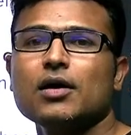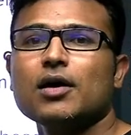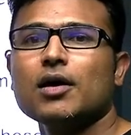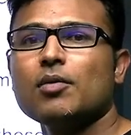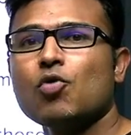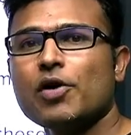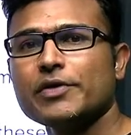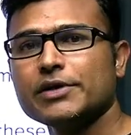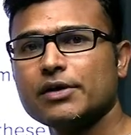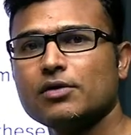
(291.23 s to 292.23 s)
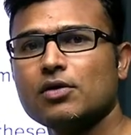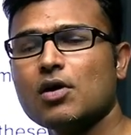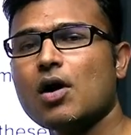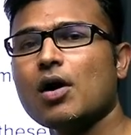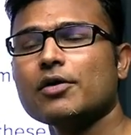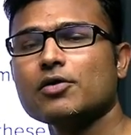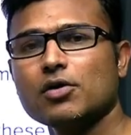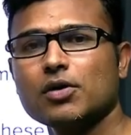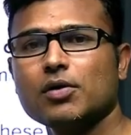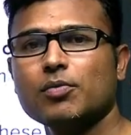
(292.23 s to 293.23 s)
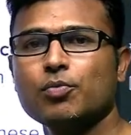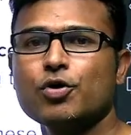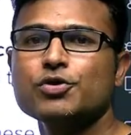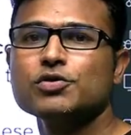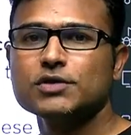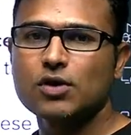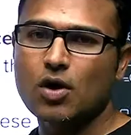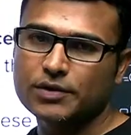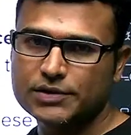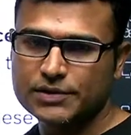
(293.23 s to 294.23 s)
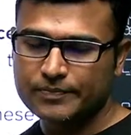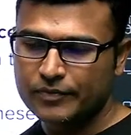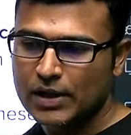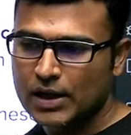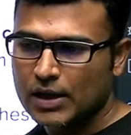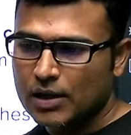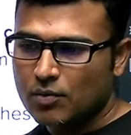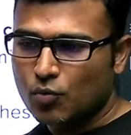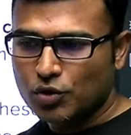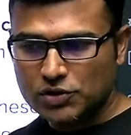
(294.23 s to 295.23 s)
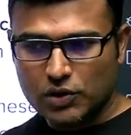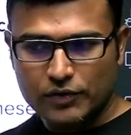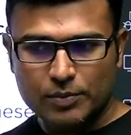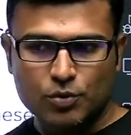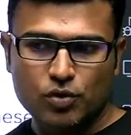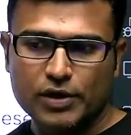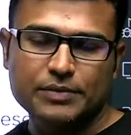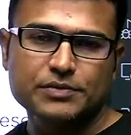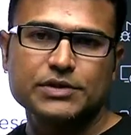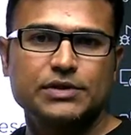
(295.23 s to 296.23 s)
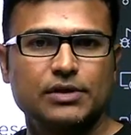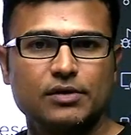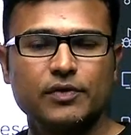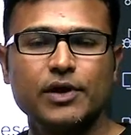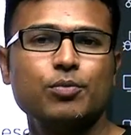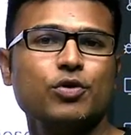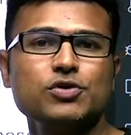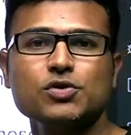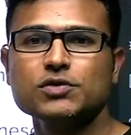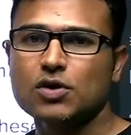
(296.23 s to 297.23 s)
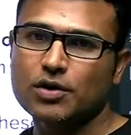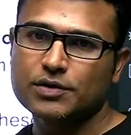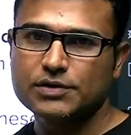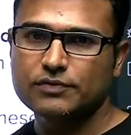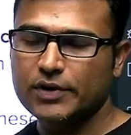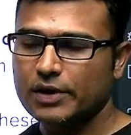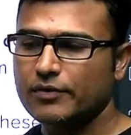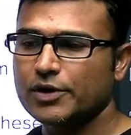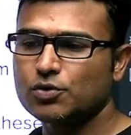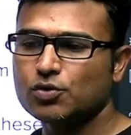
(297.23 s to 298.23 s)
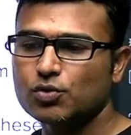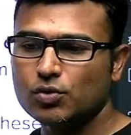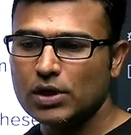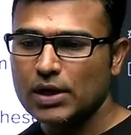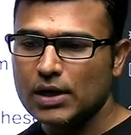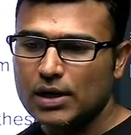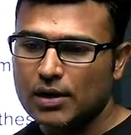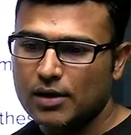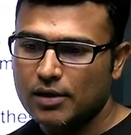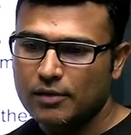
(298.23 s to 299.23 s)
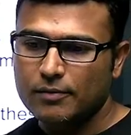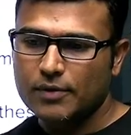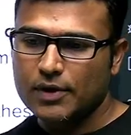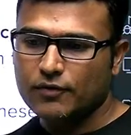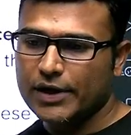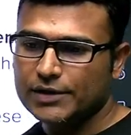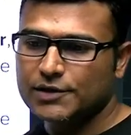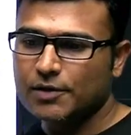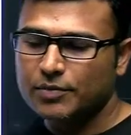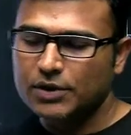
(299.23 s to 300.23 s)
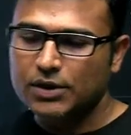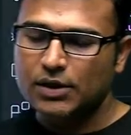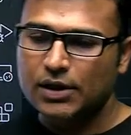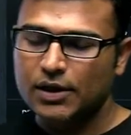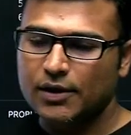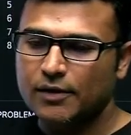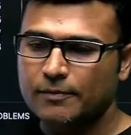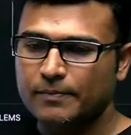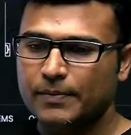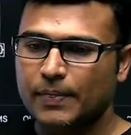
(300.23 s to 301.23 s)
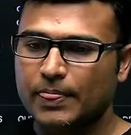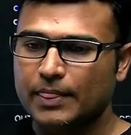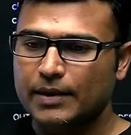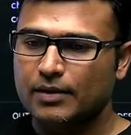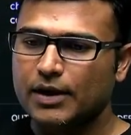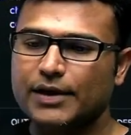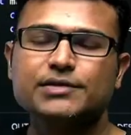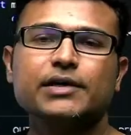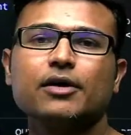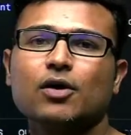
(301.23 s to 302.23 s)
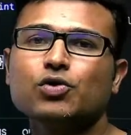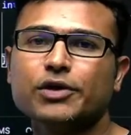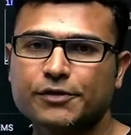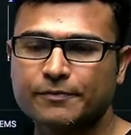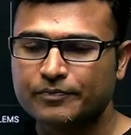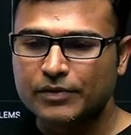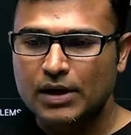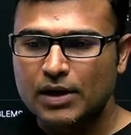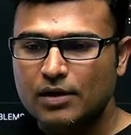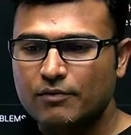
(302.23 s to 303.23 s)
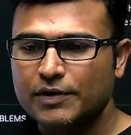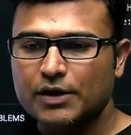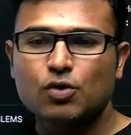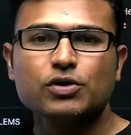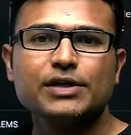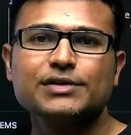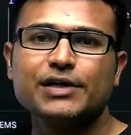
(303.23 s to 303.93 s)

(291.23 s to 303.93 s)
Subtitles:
monitor or produce logs. Most of the programs, they produce logs whenever you do for example, let us say a router. When a router is